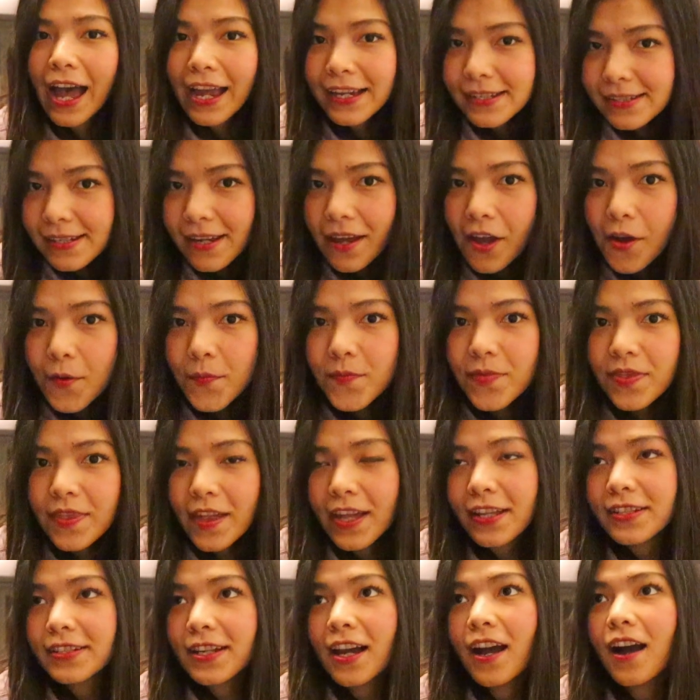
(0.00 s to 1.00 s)
item
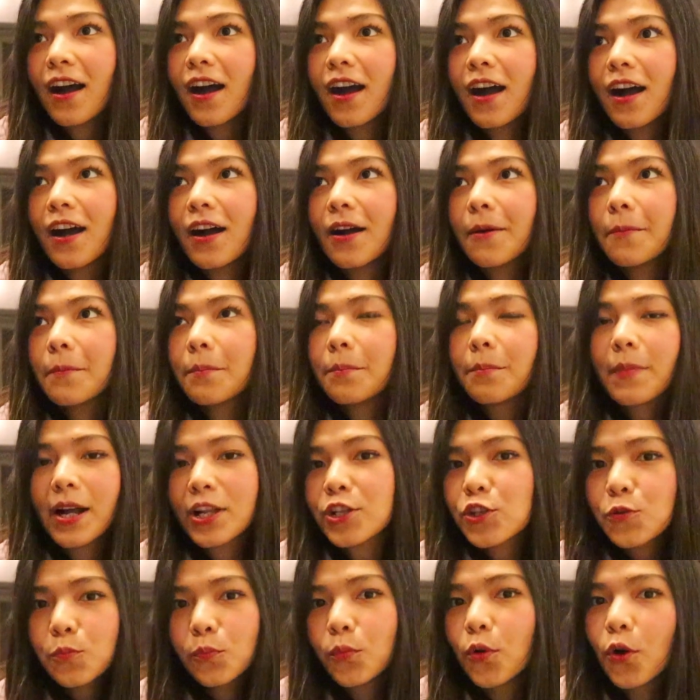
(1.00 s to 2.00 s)
that are
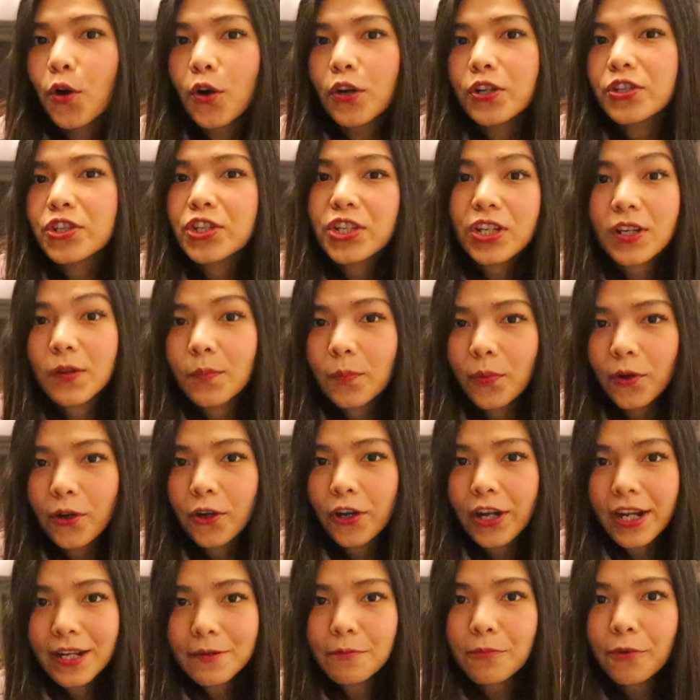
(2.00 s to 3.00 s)
much more
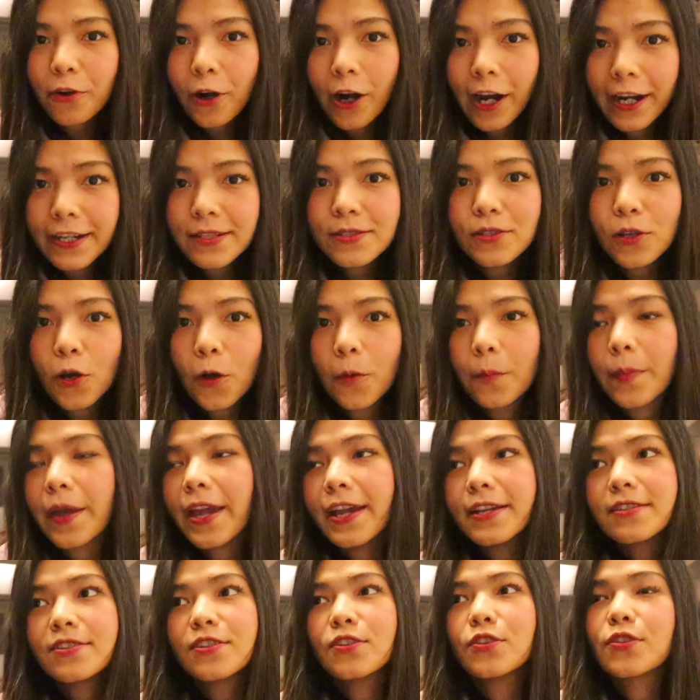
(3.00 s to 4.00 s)
cheaper in price
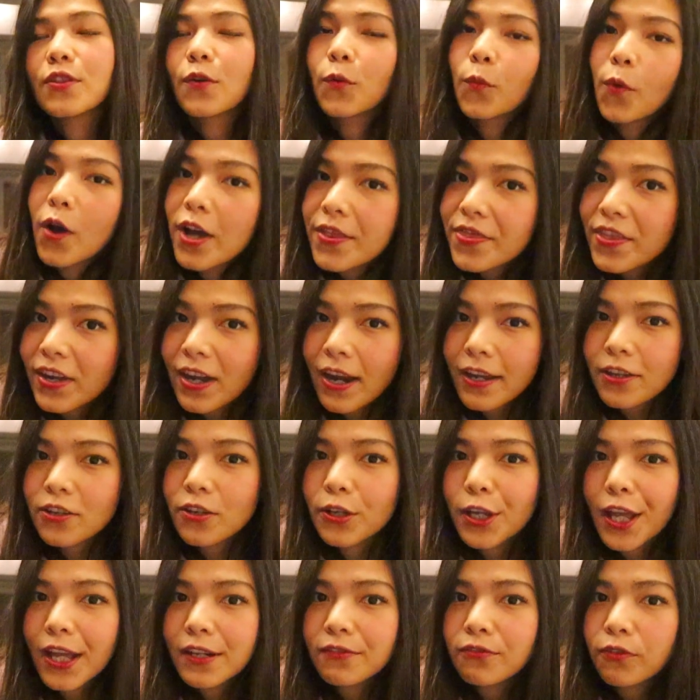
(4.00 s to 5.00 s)
compared to the one that I
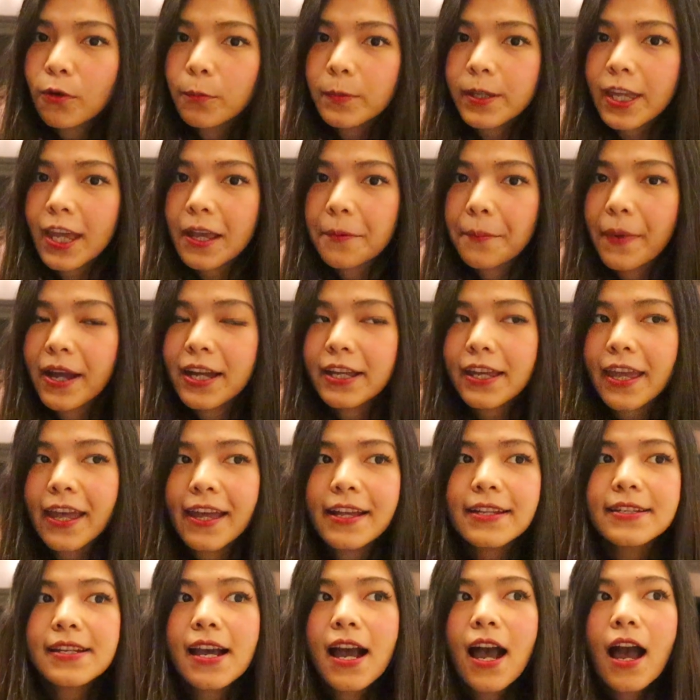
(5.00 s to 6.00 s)
could get from
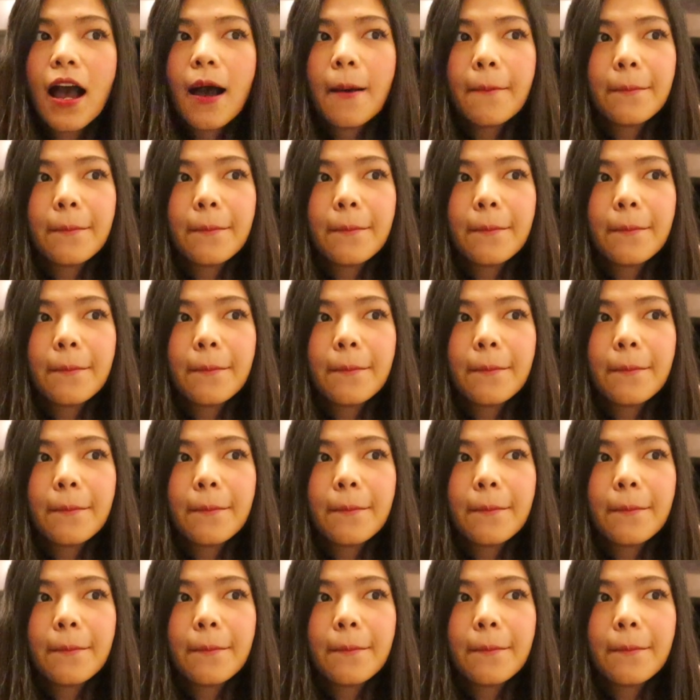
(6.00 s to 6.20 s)
K-Market.